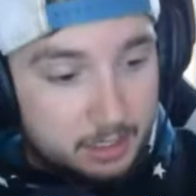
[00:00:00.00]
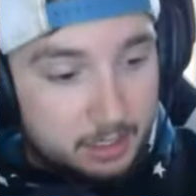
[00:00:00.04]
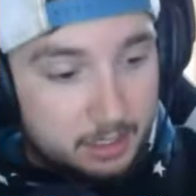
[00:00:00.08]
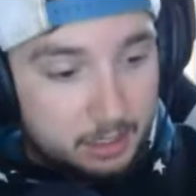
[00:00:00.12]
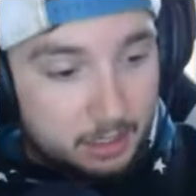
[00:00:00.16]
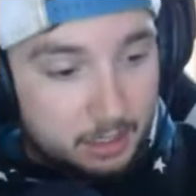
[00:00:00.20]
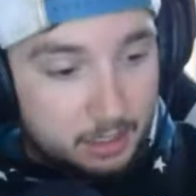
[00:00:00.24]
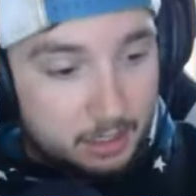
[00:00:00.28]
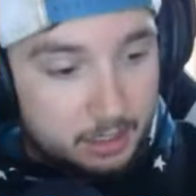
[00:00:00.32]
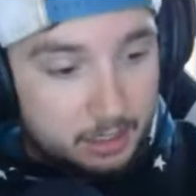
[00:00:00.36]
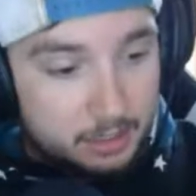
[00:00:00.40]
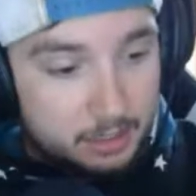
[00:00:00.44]

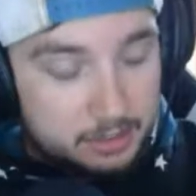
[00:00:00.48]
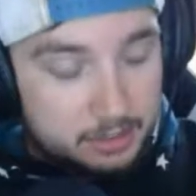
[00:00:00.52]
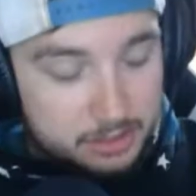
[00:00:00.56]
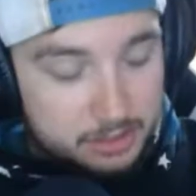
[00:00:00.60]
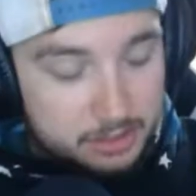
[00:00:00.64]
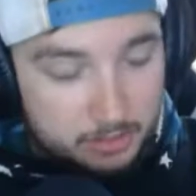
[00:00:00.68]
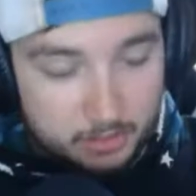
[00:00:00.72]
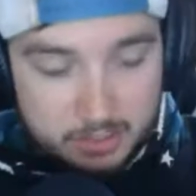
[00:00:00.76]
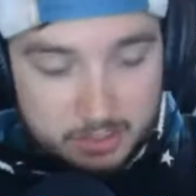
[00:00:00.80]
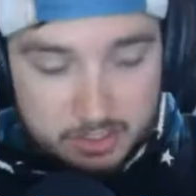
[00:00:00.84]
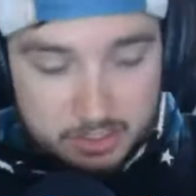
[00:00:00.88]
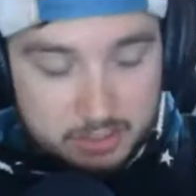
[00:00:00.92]

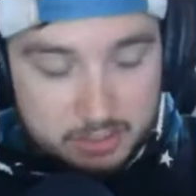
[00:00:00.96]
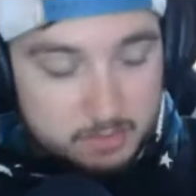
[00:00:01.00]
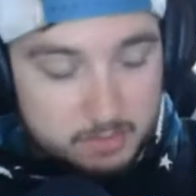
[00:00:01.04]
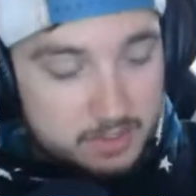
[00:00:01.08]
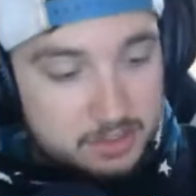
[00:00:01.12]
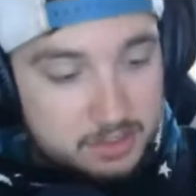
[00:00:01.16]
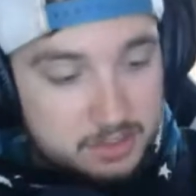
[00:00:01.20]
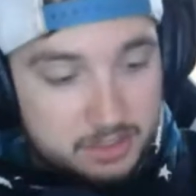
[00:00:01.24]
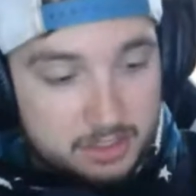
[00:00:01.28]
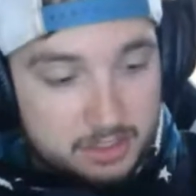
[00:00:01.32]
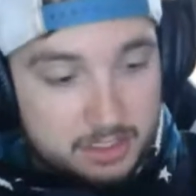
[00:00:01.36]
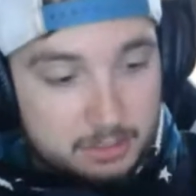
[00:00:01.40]
We just
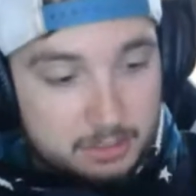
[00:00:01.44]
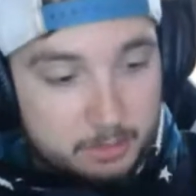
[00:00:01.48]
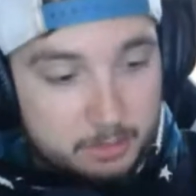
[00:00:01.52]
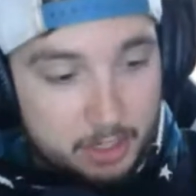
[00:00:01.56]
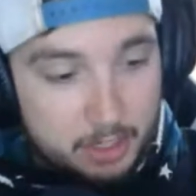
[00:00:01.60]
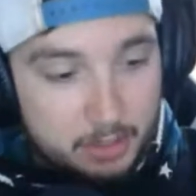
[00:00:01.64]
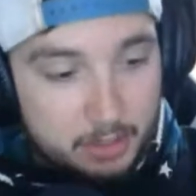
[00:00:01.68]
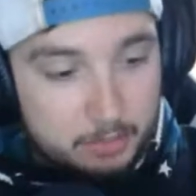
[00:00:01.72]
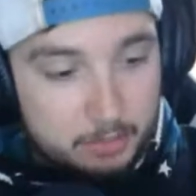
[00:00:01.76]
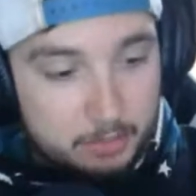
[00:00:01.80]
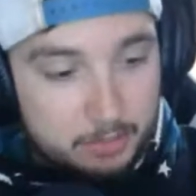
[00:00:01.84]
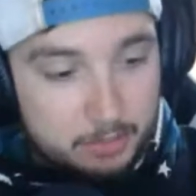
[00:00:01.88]
mentioned it.
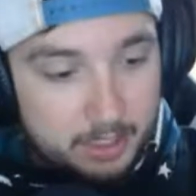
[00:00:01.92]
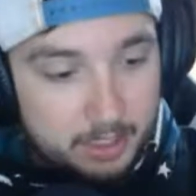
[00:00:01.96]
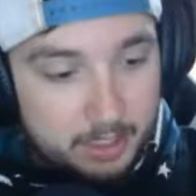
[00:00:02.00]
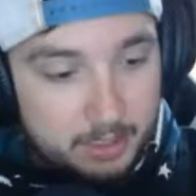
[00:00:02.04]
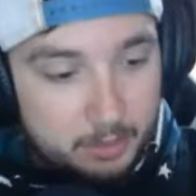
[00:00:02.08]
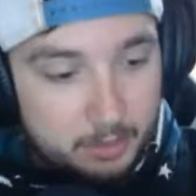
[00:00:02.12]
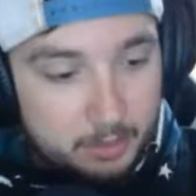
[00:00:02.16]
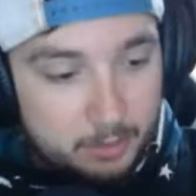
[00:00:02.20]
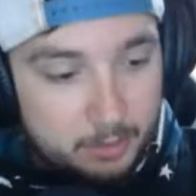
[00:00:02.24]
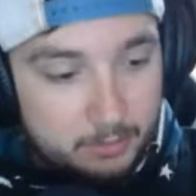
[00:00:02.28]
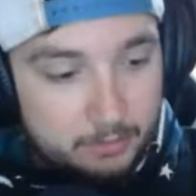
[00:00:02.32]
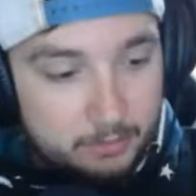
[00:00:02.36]
Power
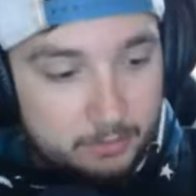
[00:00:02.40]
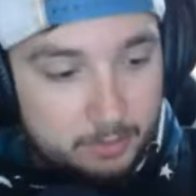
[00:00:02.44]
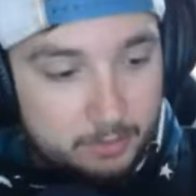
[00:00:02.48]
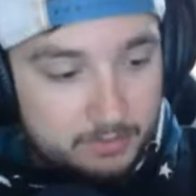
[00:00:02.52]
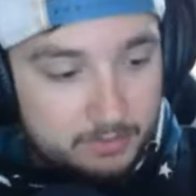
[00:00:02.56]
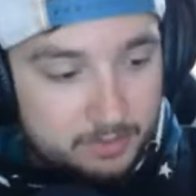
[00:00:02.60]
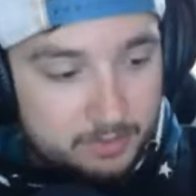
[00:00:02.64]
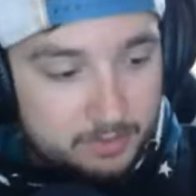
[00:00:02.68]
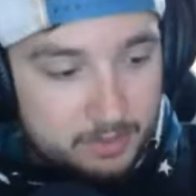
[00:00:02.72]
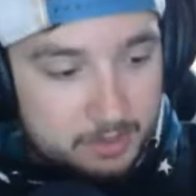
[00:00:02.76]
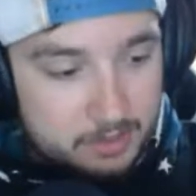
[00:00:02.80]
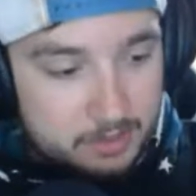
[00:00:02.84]
play, 0 for
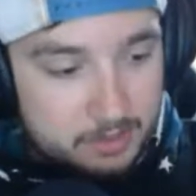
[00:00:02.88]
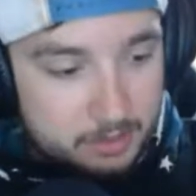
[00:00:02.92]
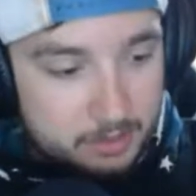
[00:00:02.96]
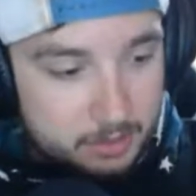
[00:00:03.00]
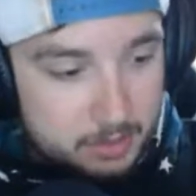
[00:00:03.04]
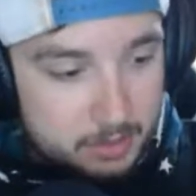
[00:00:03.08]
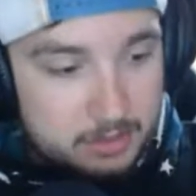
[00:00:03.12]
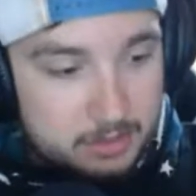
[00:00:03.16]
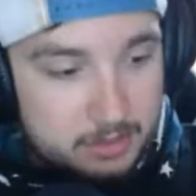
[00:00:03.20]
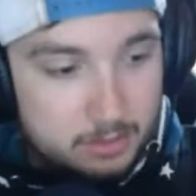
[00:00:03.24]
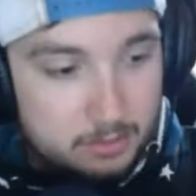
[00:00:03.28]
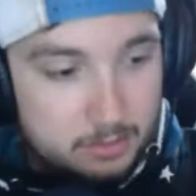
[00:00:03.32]
1 for the
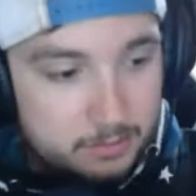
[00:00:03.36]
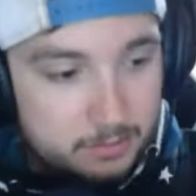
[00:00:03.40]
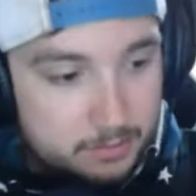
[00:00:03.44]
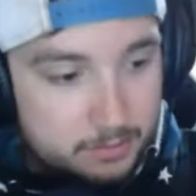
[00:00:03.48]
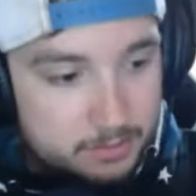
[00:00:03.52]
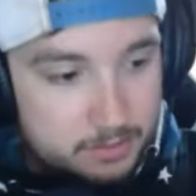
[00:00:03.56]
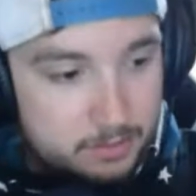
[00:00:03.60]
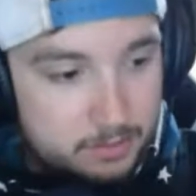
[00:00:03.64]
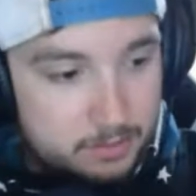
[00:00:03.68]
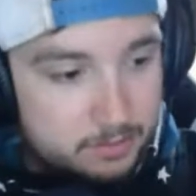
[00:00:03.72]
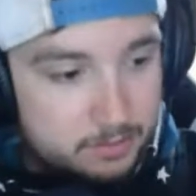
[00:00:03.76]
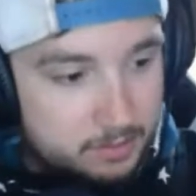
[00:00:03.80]
Stars, 0
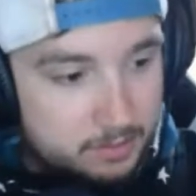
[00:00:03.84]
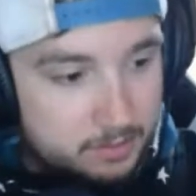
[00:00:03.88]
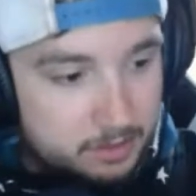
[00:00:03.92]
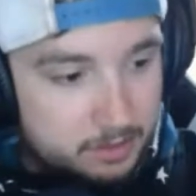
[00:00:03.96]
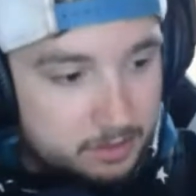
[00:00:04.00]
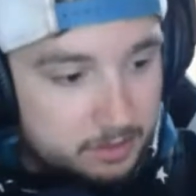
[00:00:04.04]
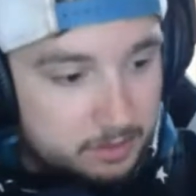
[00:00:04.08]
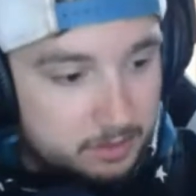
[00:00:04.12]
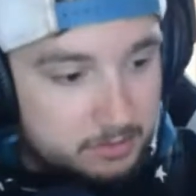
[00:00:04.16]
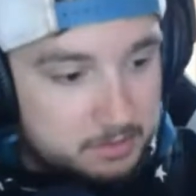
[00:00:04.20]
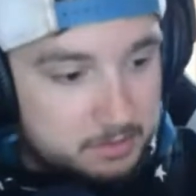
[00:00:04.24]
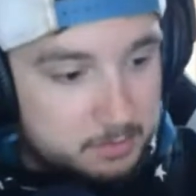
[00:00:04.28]
for 2 for the
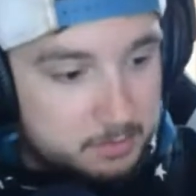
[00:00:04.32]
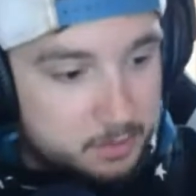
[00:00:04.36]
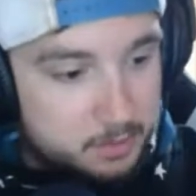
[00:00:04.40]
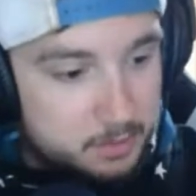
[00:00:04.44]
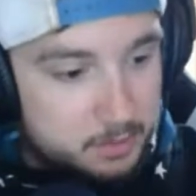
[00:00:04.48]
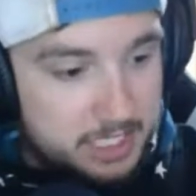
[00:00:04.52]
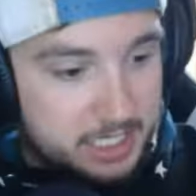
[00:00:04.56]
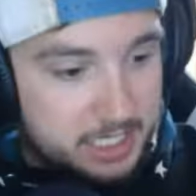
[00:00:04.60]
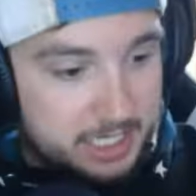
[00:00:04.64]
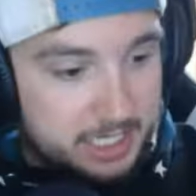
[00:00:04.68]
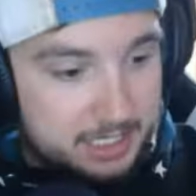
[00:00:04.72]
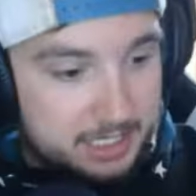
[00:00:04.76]
Columbus
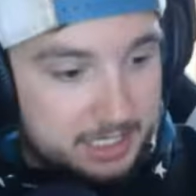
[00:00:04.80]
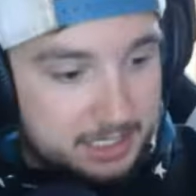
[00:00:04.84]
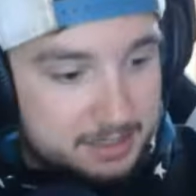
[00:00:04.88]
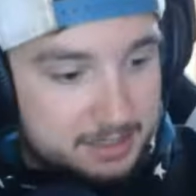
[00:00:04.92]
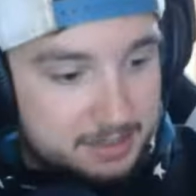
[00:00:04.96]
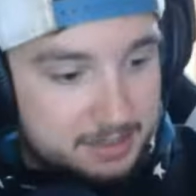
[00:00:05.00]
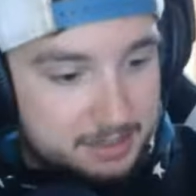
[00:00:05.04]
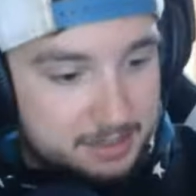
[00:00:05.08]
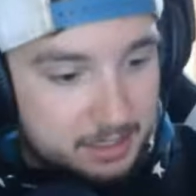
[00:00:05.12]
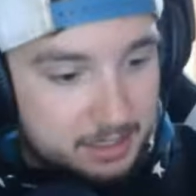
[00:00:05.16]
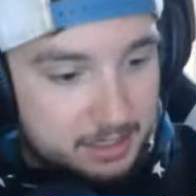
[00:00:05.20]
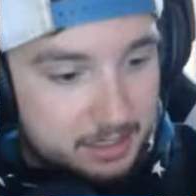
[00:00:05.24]
Blue
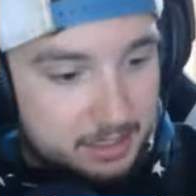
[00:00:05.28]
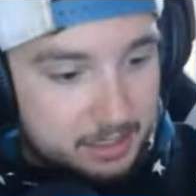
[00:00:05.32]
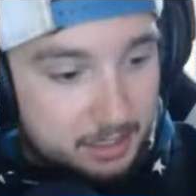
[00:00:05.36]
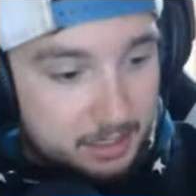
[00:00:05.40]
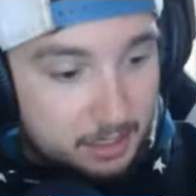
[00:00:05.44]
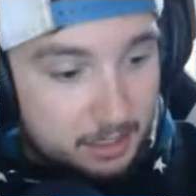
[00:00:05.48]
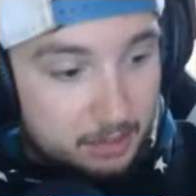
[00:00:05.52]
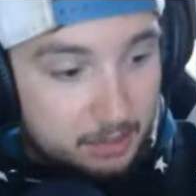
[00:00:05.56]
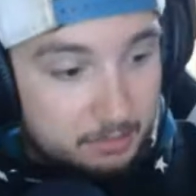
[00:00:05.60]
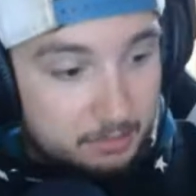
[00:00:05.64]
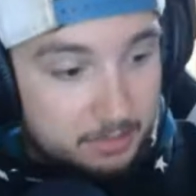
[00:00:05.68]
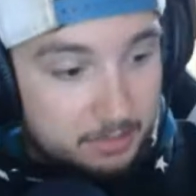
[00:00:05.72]
Jackets.
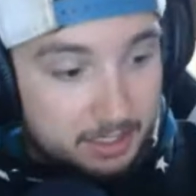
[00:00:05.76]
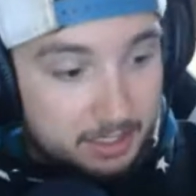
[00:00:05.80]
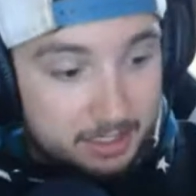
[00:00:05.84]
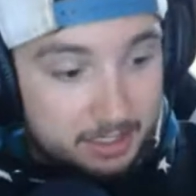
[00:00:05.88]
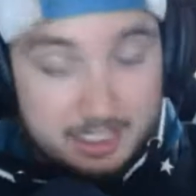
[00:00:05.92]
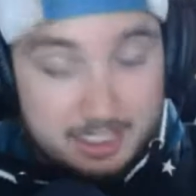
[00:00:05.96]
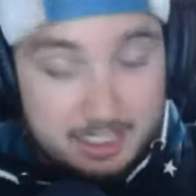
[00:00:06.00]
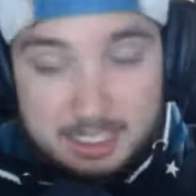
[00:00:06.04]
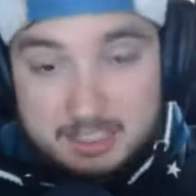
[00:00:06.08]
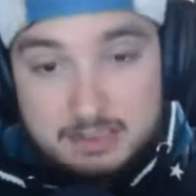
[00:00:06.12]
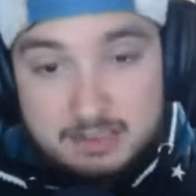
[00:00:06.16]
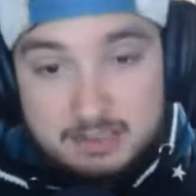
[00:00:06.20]

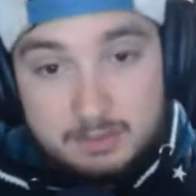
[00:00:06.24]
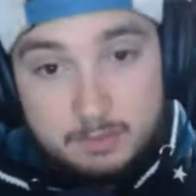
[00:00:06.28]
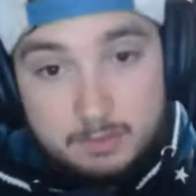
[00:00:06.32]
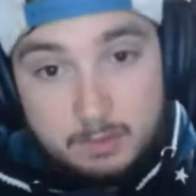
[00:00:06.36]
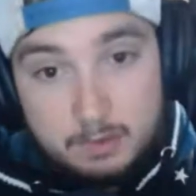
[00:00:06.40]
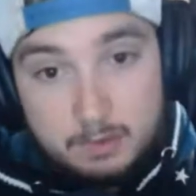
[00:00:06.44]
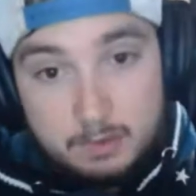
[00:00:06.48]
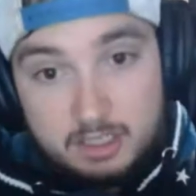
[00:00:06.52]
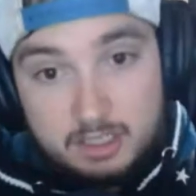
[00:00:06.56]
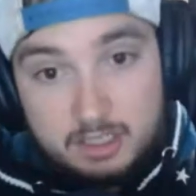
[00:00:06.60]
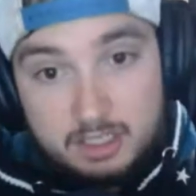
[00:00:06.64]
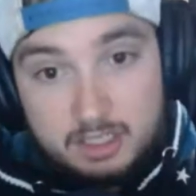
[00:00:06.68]
Hits
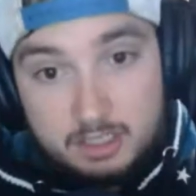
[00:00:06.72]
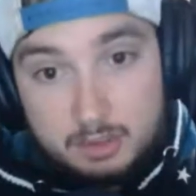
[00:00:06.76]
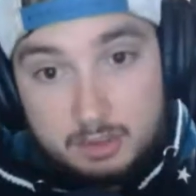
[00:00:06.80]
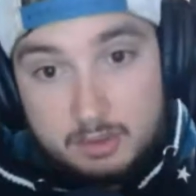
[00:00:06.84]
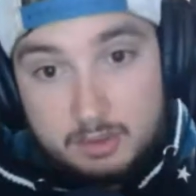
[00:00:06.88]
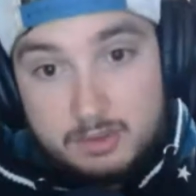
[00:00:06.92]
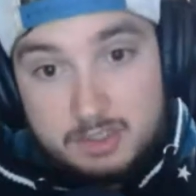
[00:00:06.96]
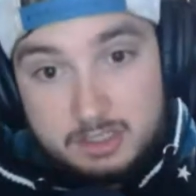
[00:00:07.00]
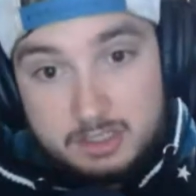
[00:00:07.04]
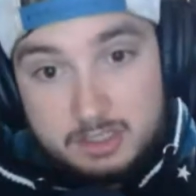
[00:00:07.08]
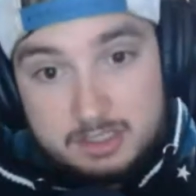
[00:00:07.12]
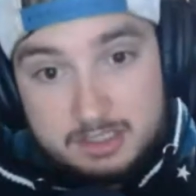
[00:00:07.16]
were
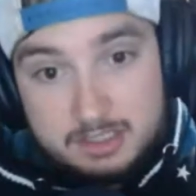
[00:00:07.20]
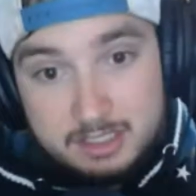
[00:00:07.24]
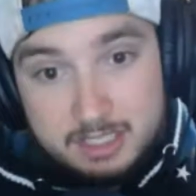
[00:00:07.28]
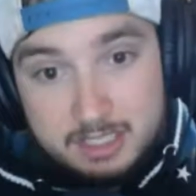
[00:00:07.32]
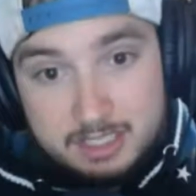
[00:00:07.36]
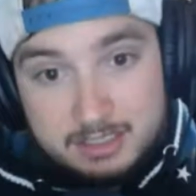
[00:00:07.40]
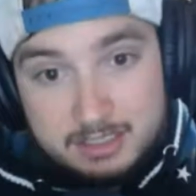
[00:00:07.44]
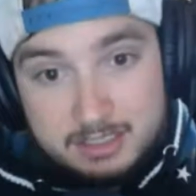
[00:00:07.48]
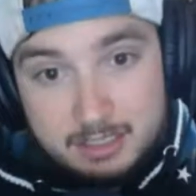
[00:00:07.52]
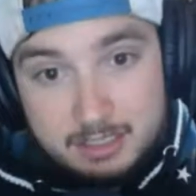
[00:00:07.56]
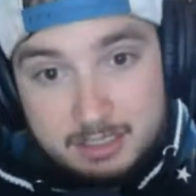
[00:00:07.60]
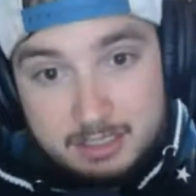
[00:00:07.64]
huge in
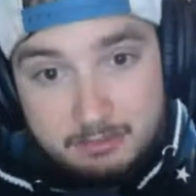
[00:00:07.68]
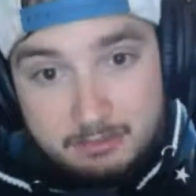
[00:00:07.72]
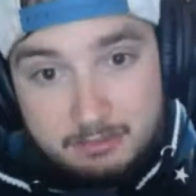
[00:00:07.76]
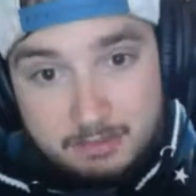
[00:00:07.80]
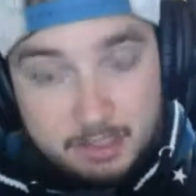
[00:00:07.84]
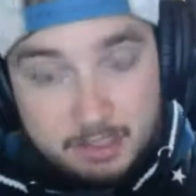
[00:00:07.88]
tonight's game.